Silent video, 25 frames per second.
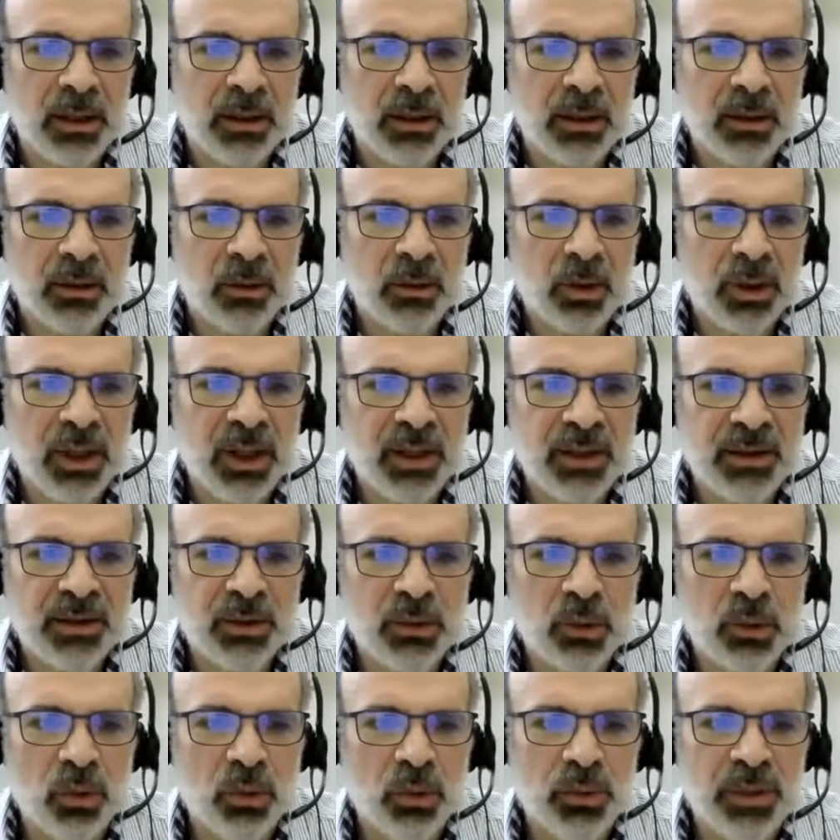Okay,
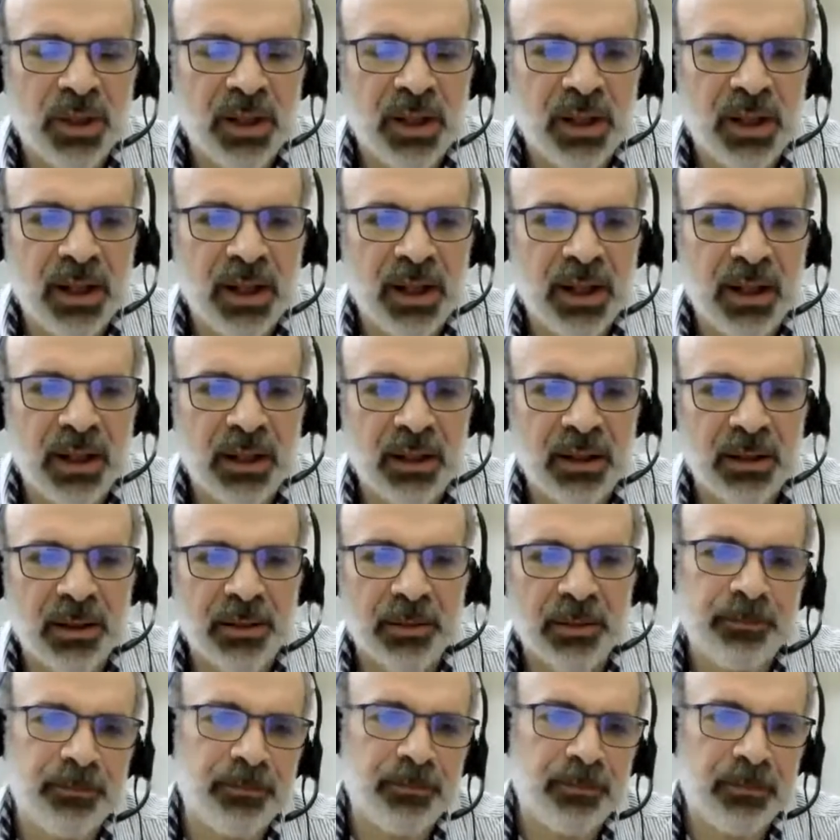so
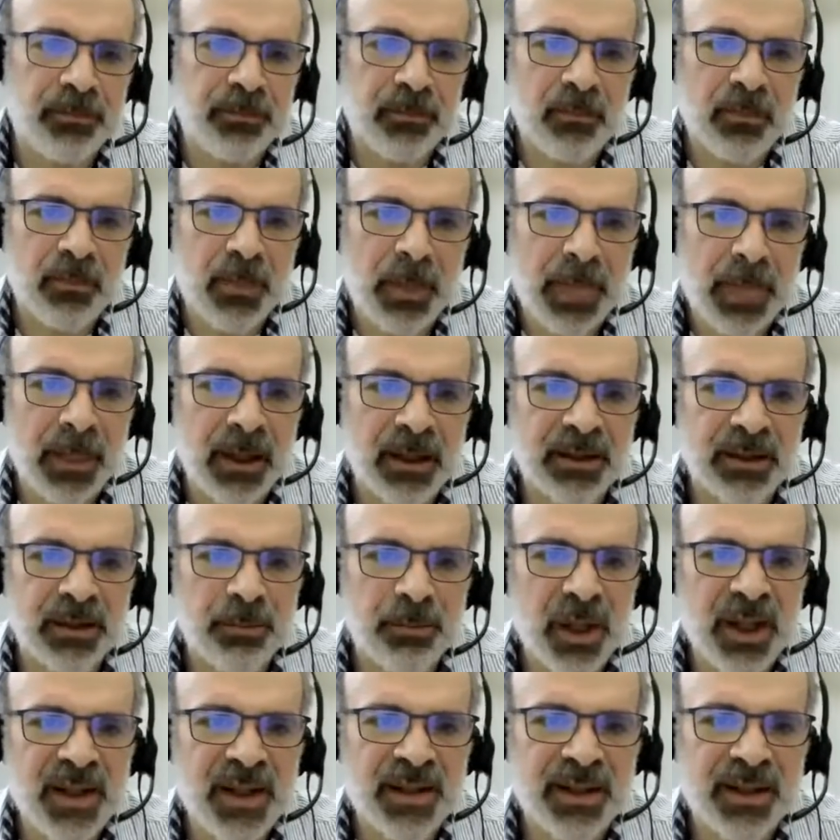the
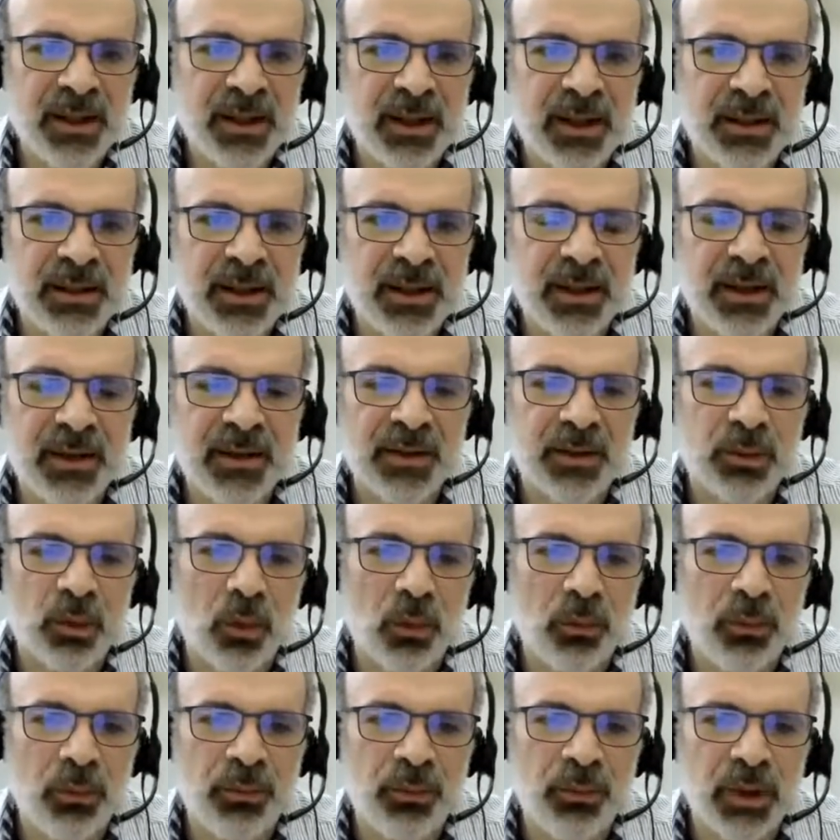basic ideas
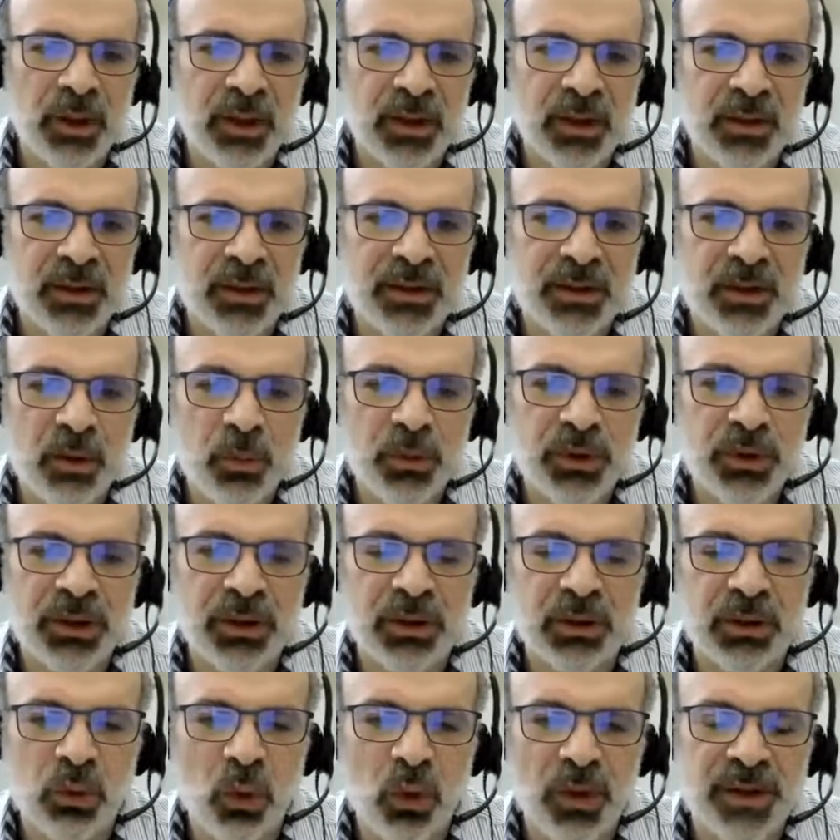of distributed
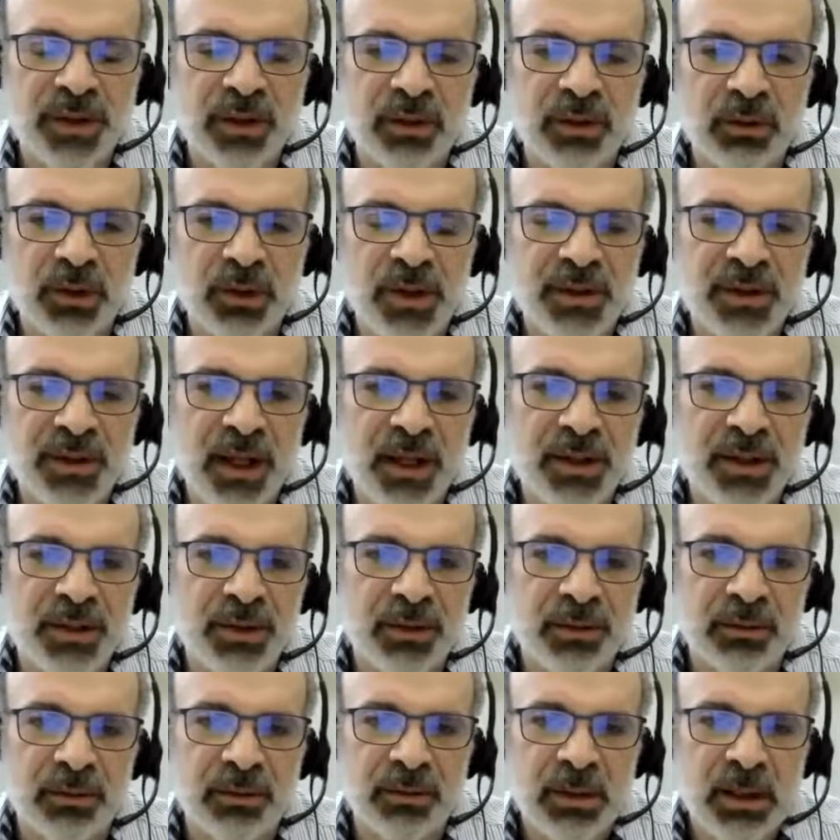clock
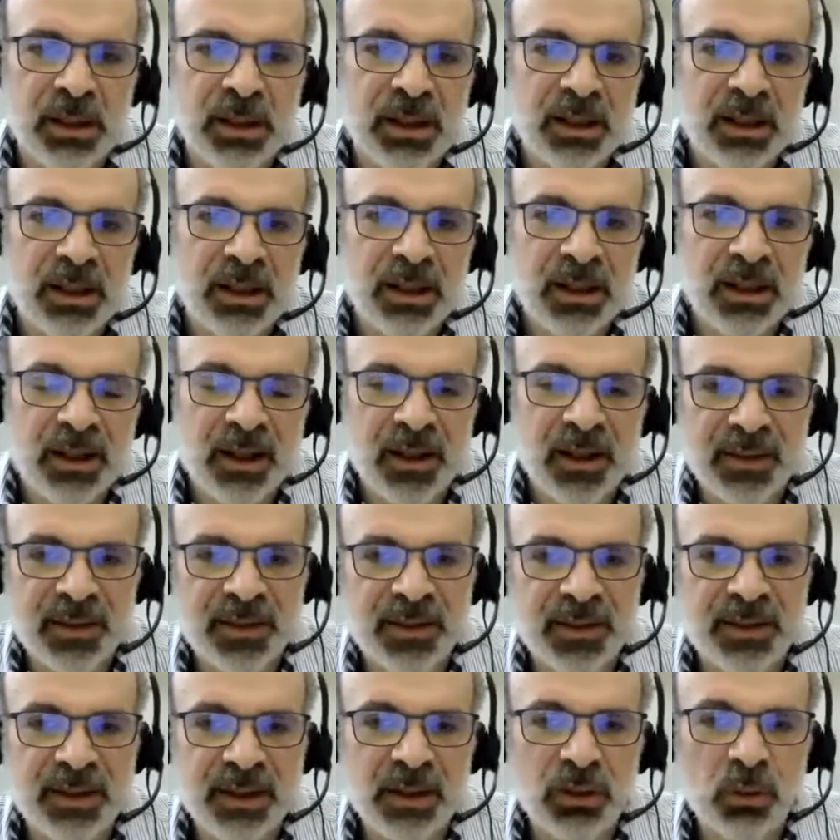synchronization can
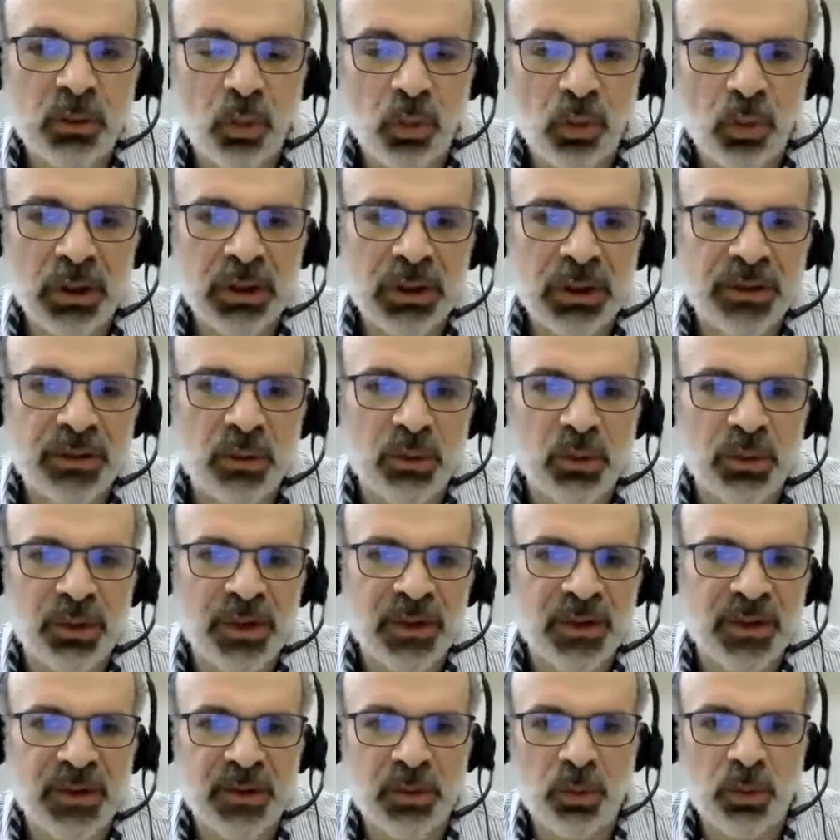still work. So
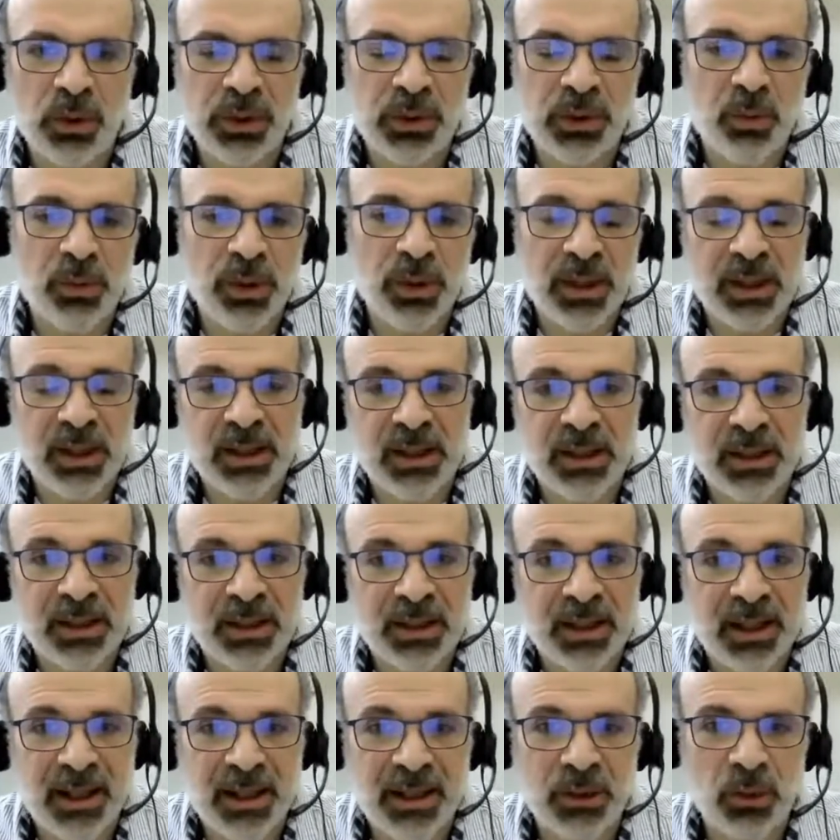this is what we
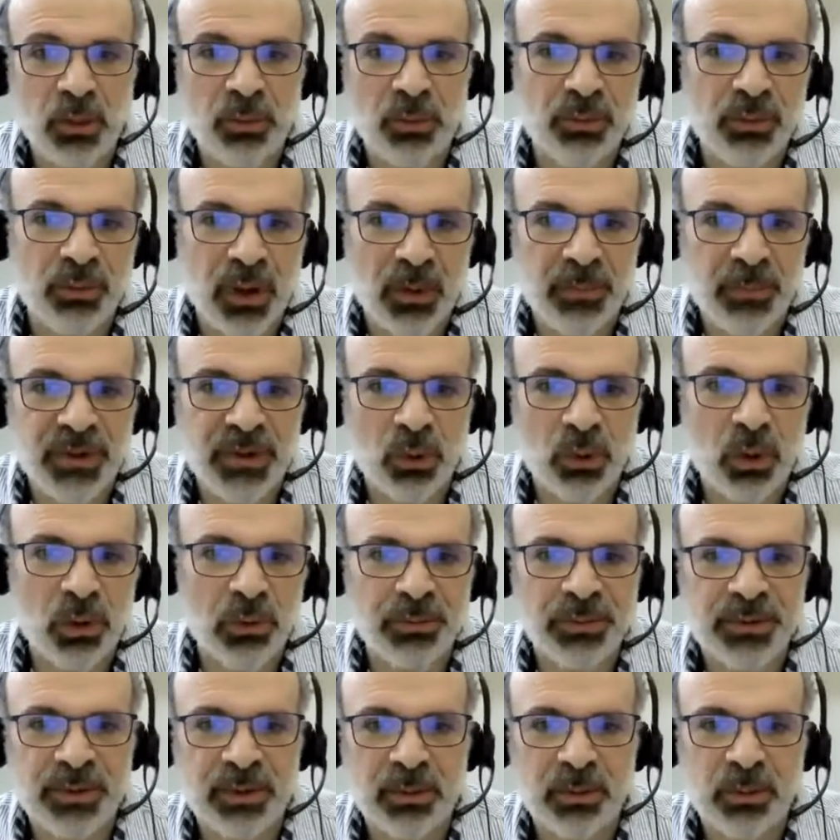kind of
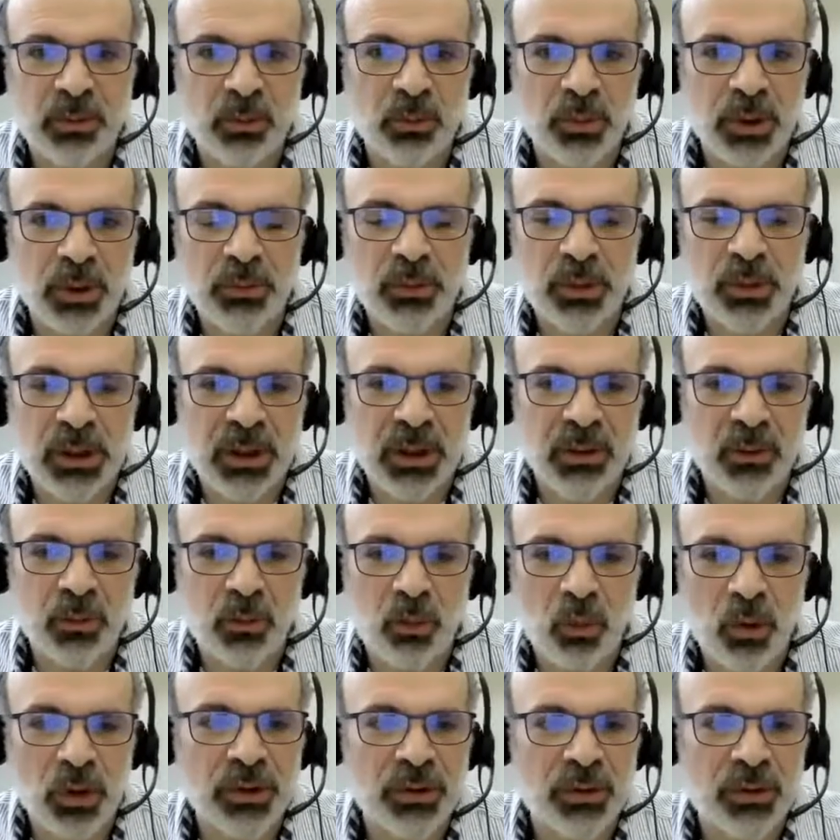observed when we
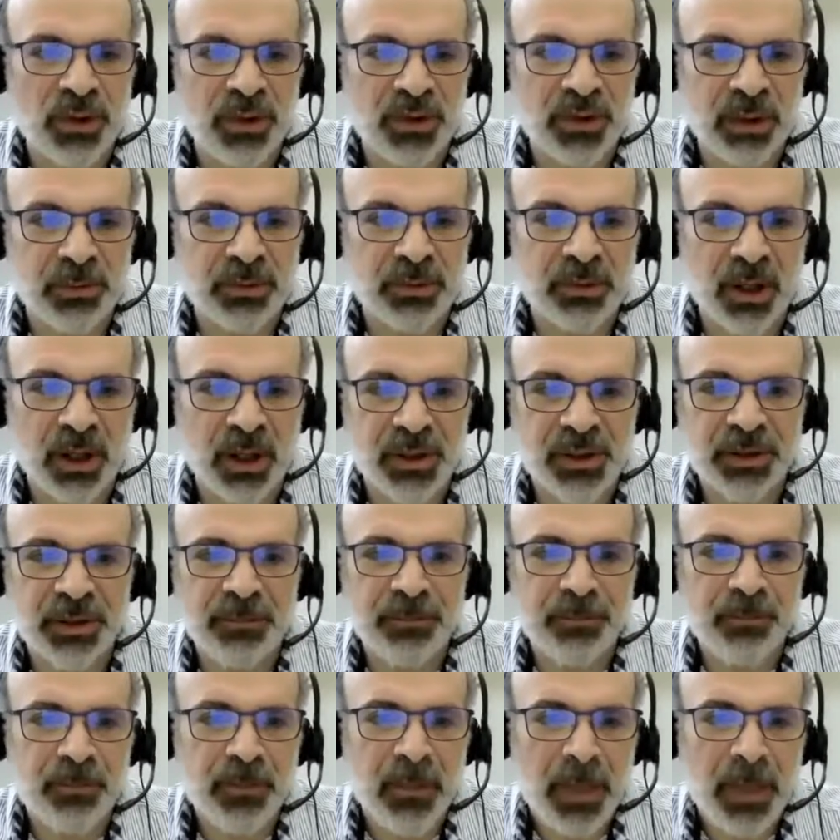worked on this abstraction.